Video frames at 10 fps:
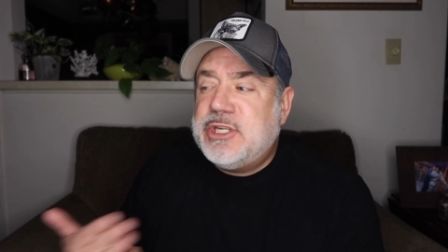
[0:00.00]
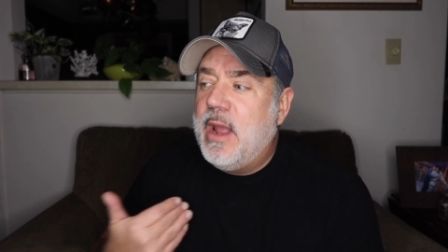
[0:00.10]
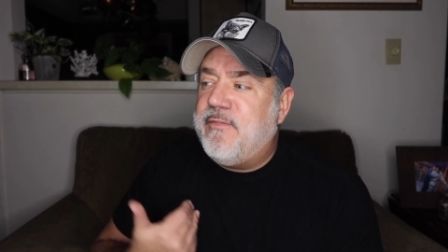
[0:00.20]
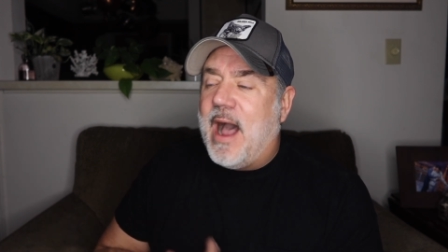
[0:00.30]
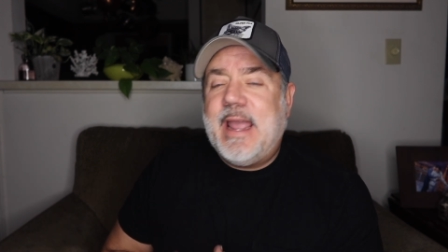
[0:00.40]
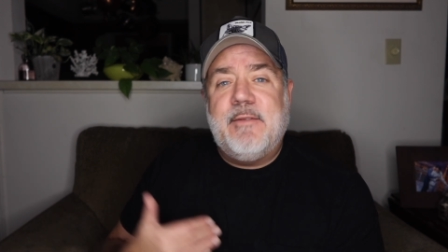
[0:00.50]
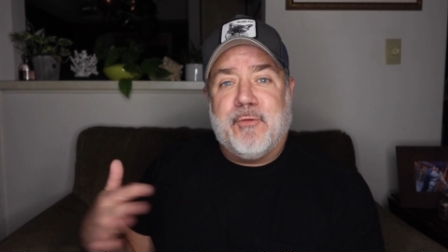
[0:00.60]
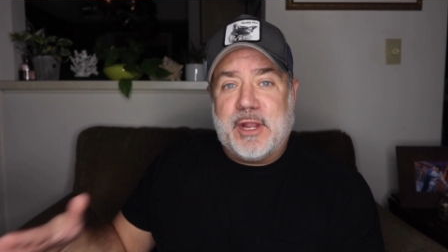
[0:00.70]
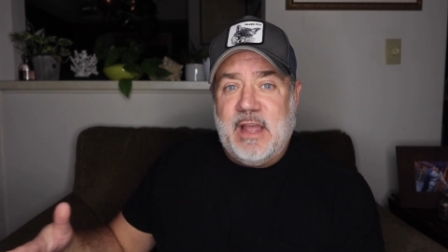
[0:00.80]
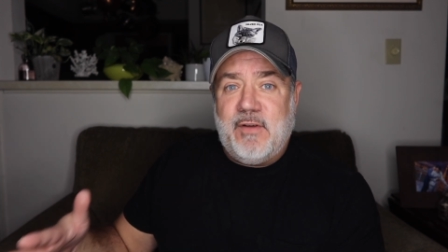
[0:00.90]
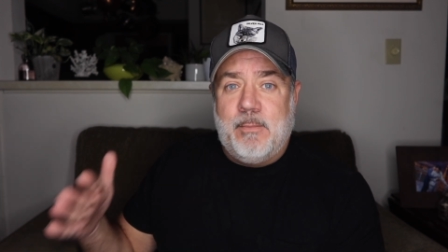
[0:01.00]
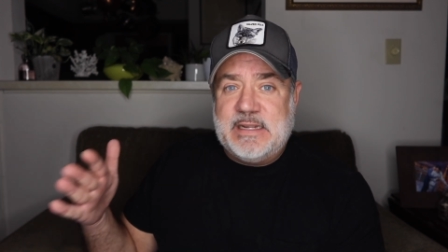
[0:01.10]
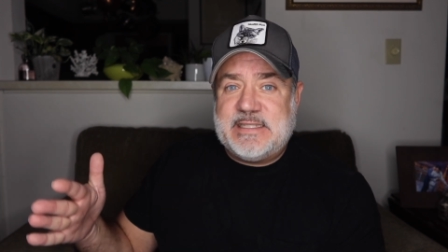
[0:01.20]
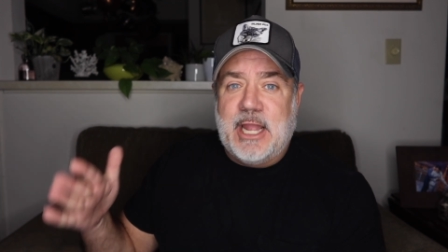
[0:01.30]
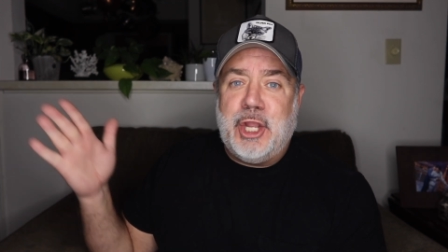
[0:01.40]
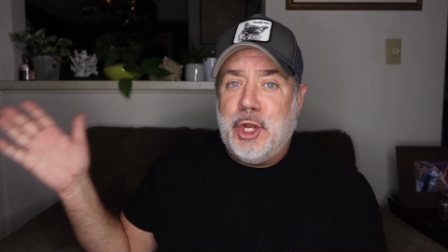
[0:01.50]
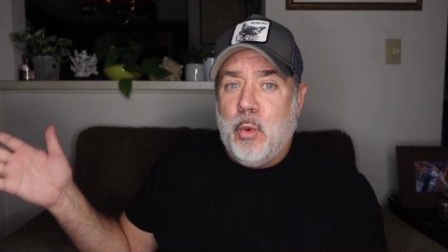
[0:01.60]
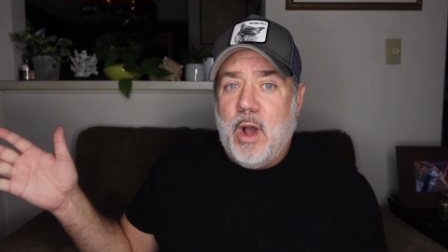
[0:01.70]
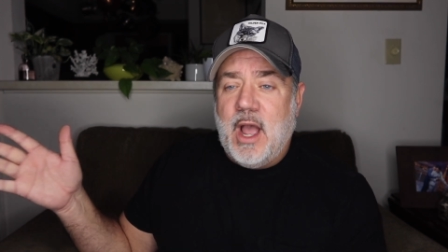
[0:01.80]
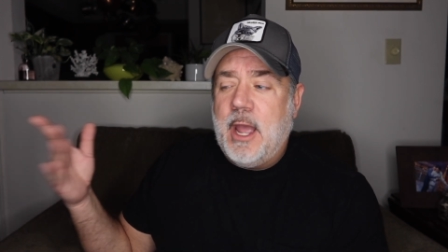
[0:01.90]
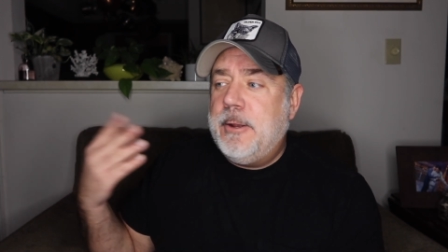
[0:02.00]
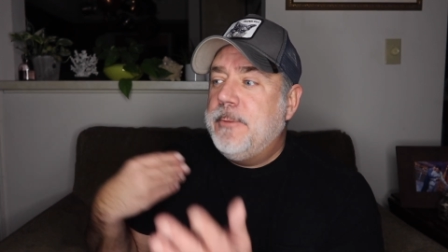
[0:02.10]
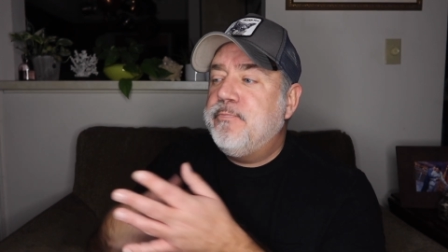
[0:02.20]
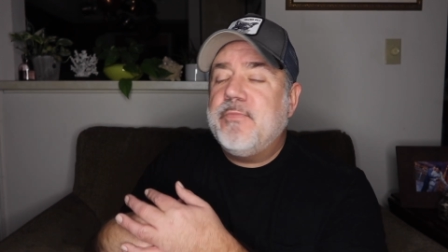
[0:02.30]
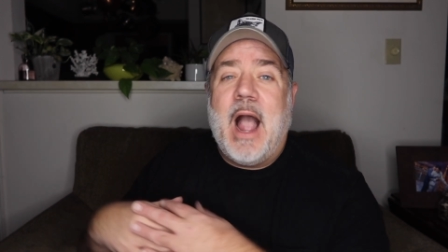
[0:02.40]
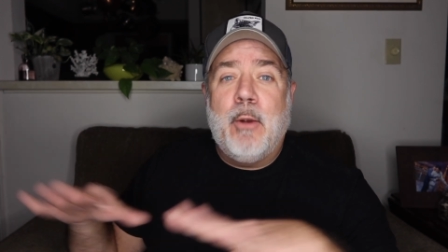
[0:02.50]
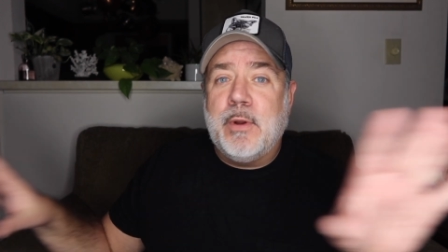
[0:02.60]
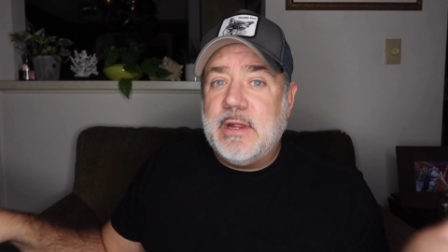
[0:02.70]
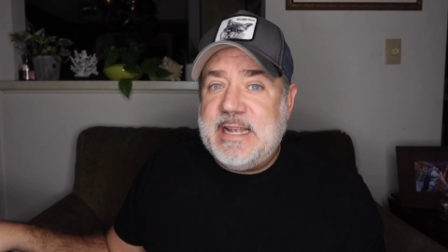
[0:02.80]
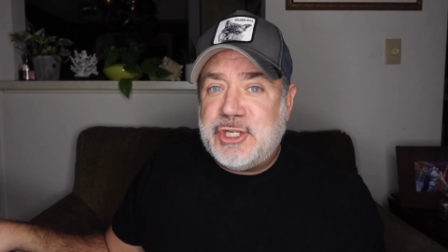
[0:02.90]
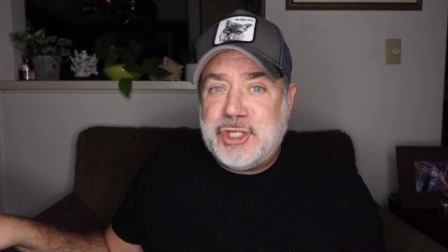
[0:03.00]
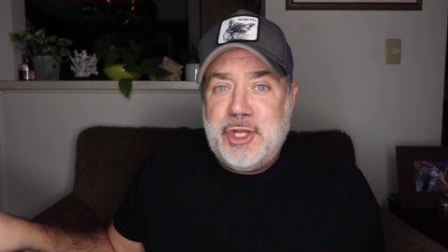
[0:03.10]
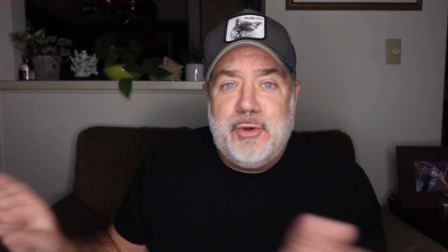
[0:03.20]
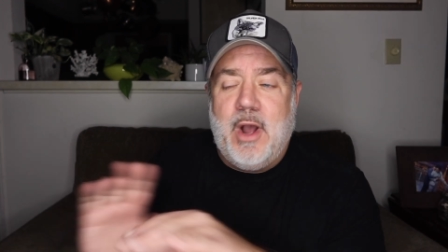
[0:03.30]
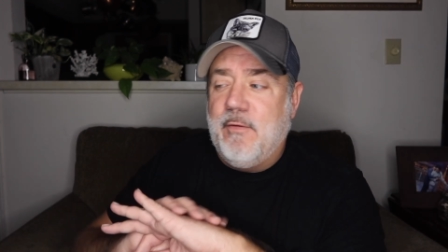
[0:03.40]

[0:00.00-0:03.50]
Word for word: So if I can forgive them and say, you know what, I release you